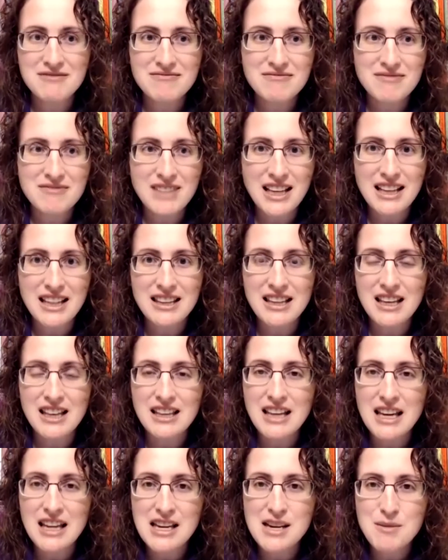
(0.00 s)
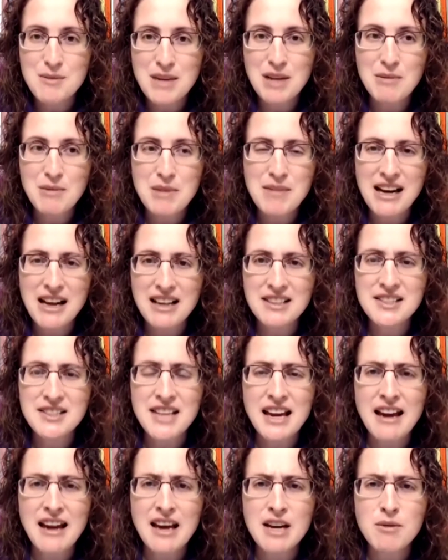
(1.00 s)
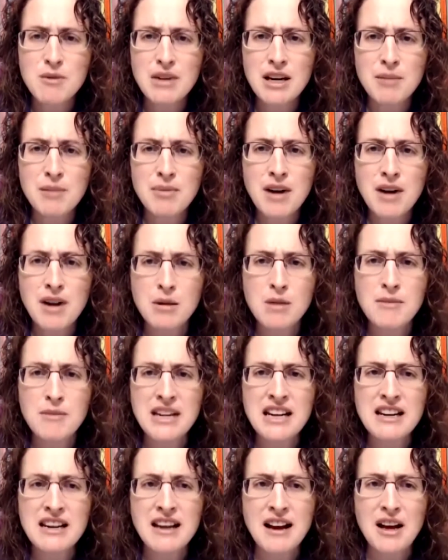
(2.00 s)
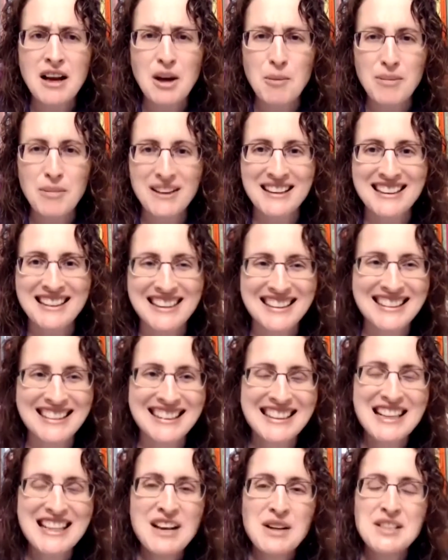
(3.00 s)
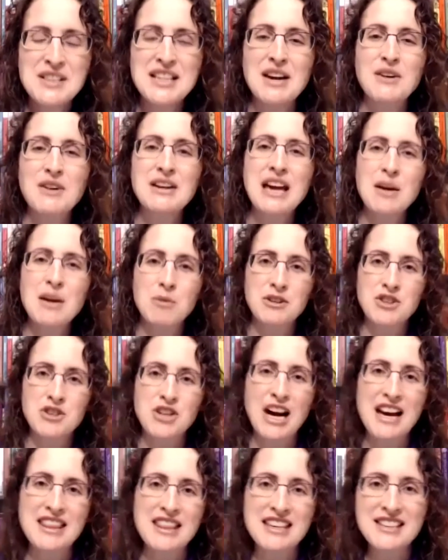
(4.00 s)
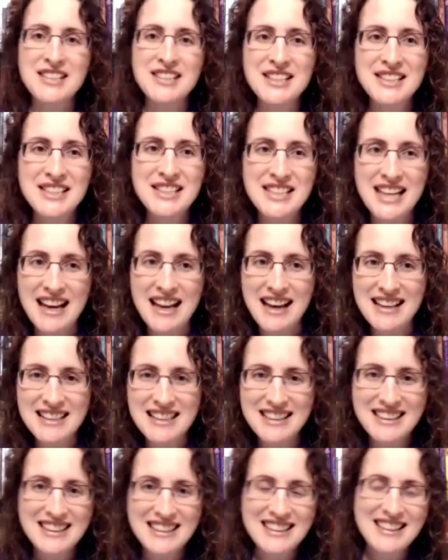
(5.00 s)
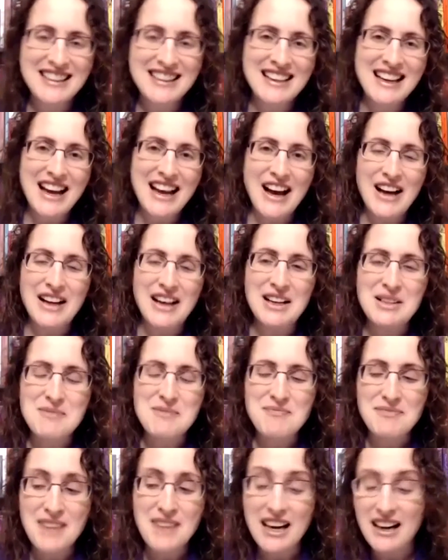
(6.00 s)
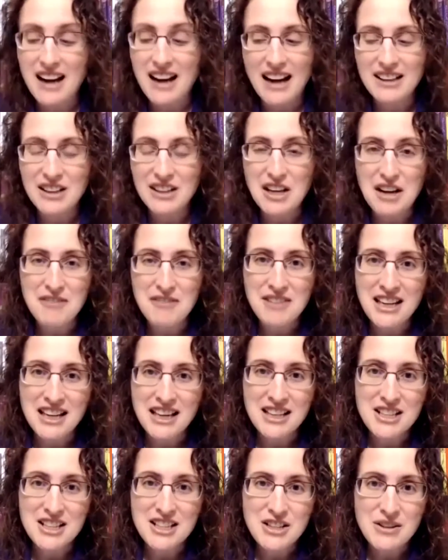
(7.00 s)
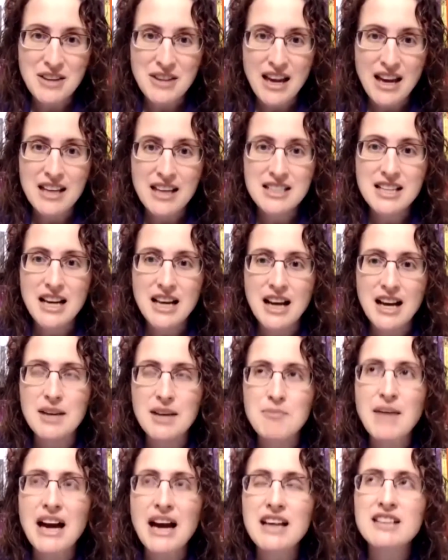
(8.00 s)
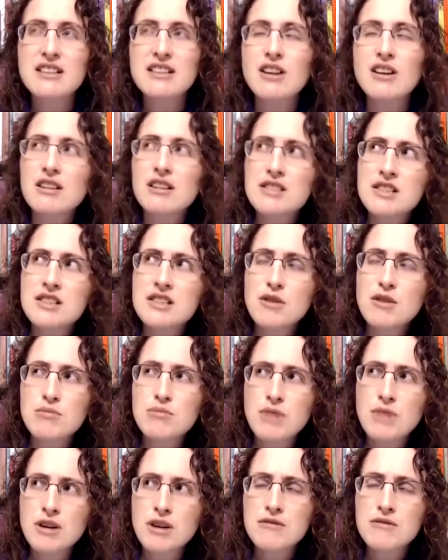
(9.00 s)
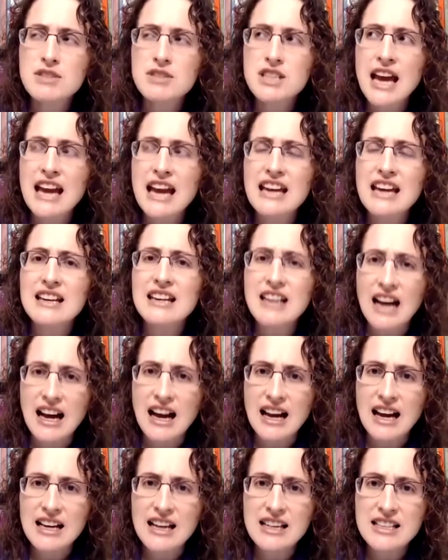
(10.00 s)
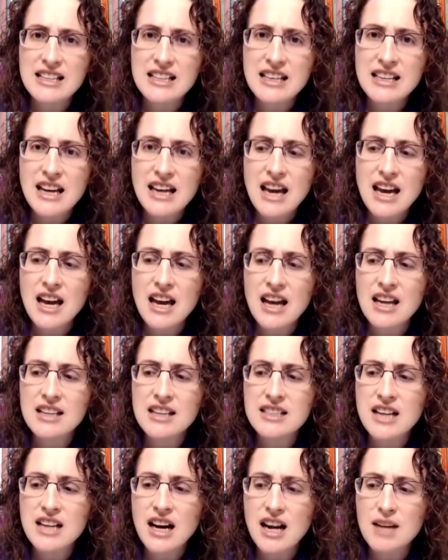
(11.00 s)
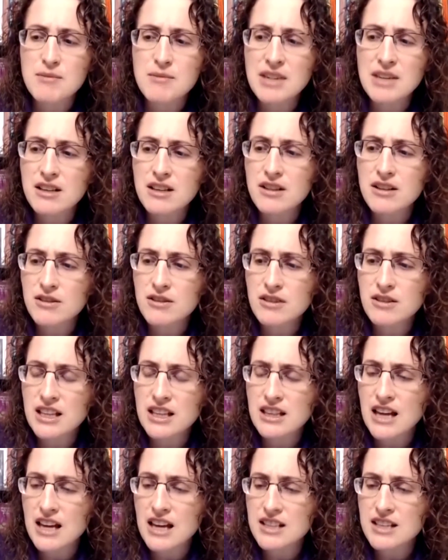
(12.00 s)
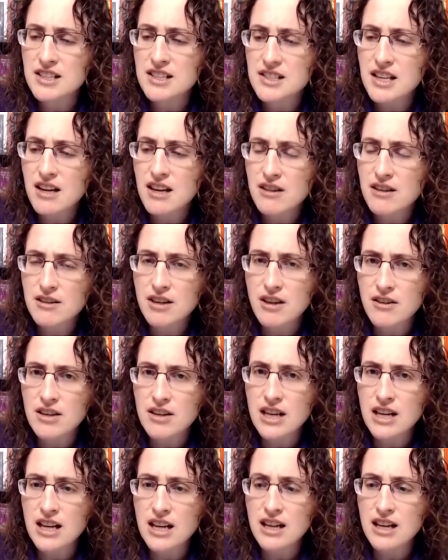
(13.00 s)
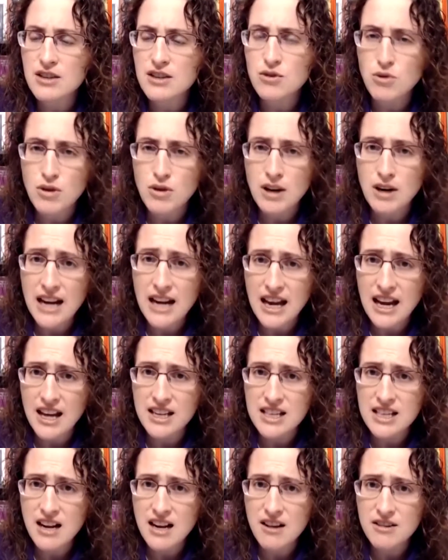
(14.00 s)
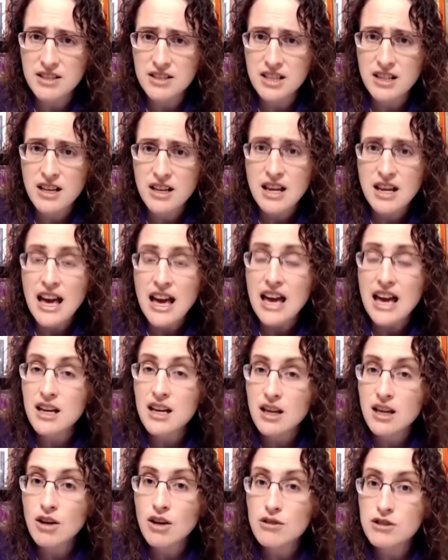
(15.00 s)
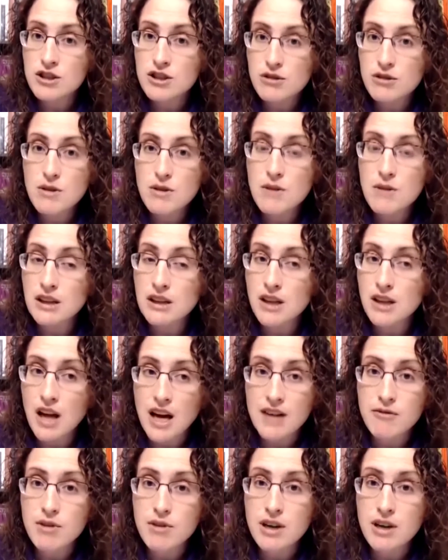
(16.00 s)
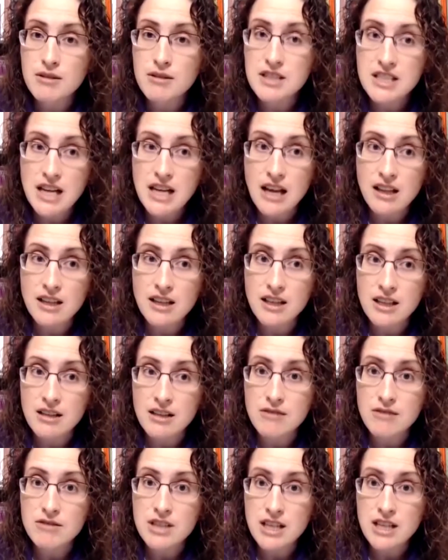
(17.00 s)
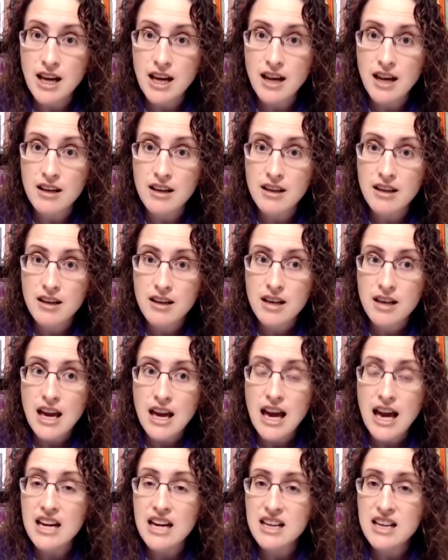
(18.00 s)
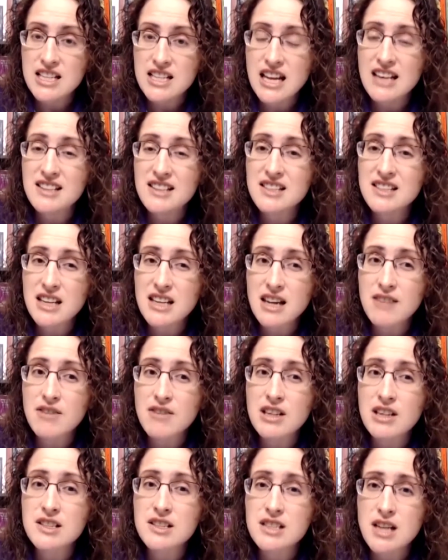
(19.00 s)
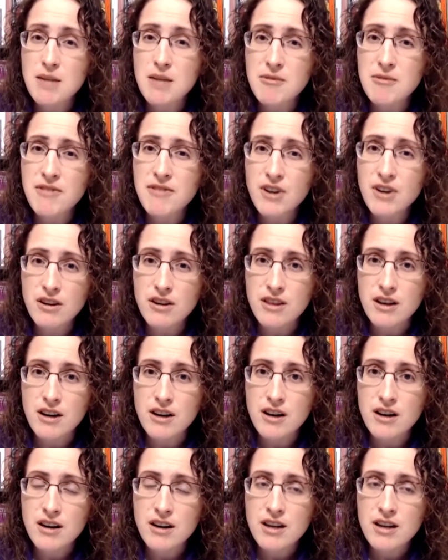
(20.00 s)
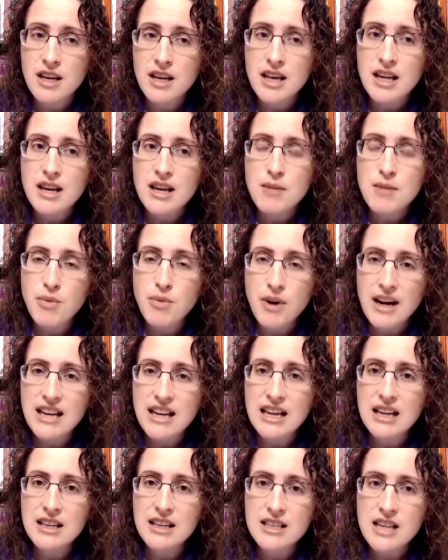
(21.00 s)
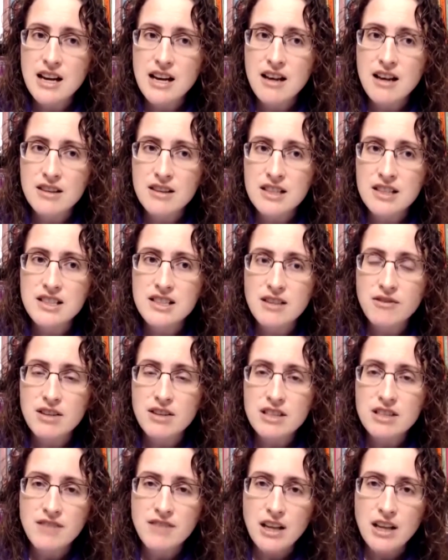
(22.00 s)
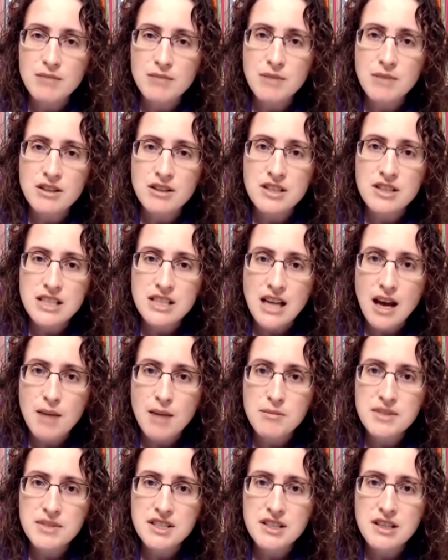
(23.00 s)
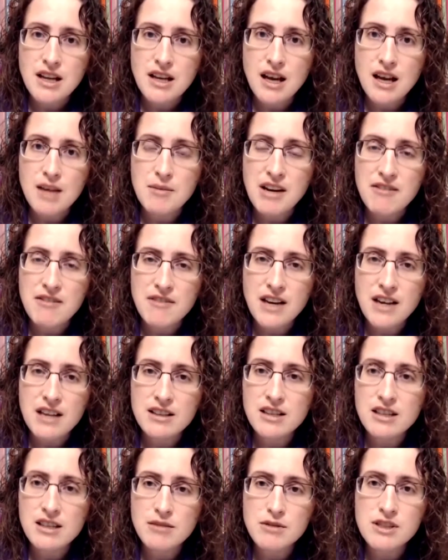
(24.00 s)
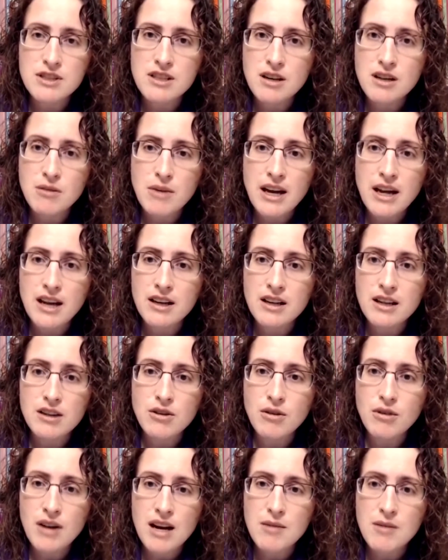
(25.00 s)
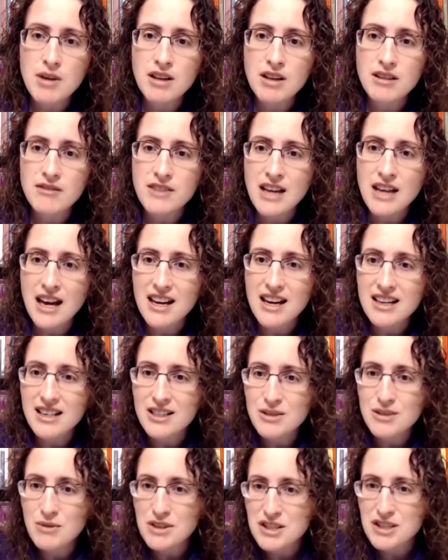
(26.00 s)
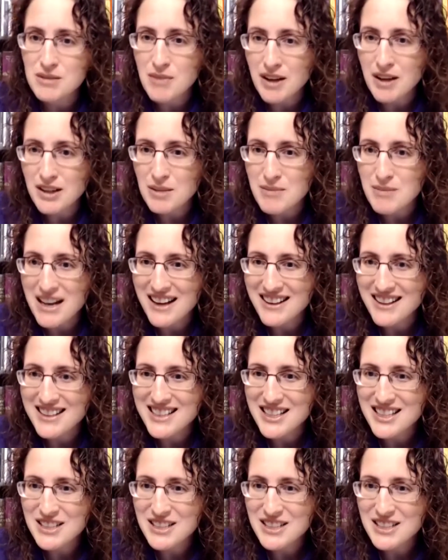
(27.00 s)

And then they email me back and say, hey, we got a problem, I need help. Say, okay, we'll try this instead. And I love getting to do that. I also wrote a guide, and I'm including that discount code in your handout. And it goes through a lot of what I was telling you today. And it takes it even a step further, breaking down these different developmental steps. I found that there was no way I could cram all of that into a small amount.